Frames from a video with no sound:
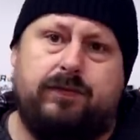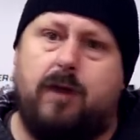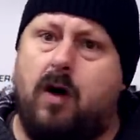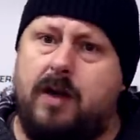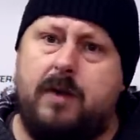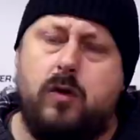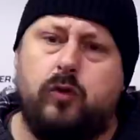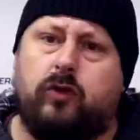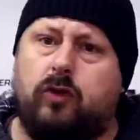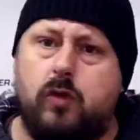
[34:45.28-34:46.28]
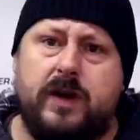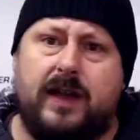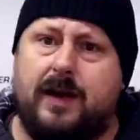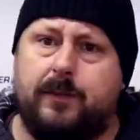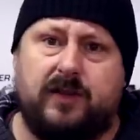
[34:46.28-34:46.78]
I'm old school when it
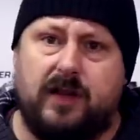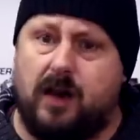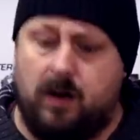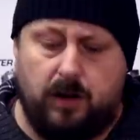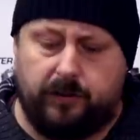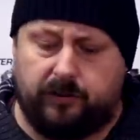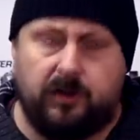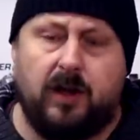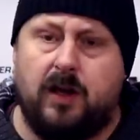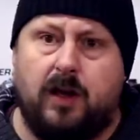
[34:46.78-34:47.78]
comes to glass.